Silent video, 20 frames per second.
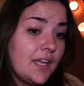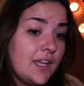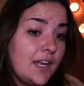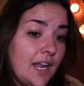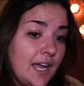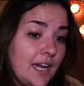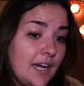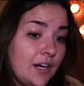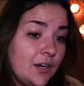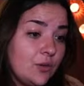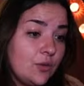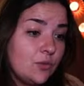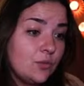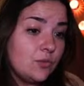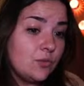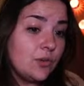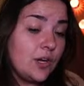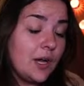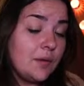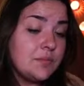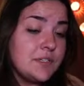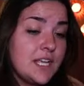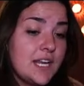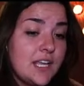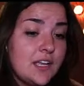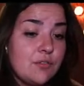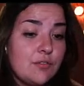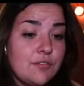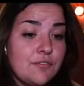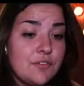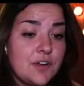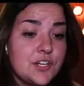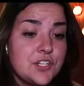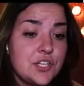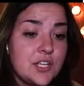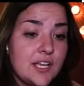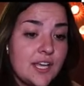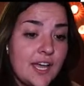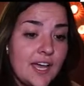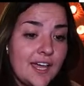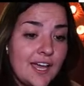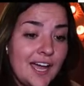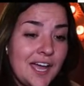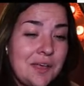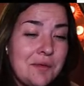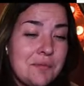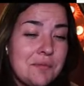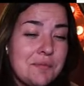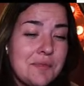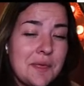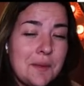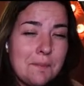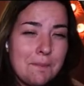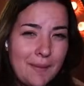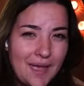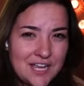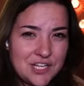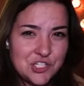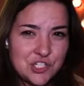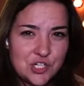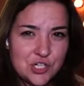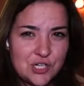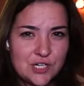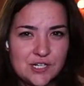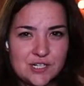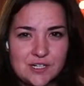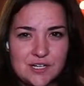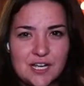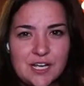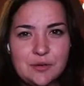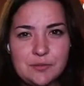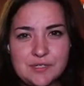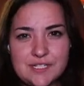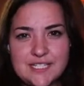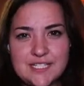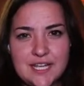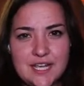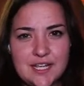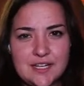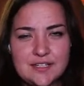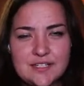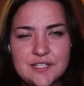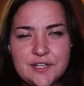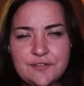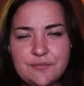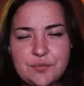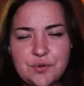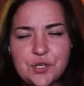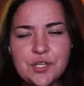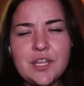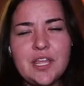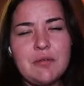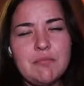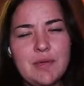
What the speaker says: Now, updating and refreshing, I am the master, I would say, self-proclaimed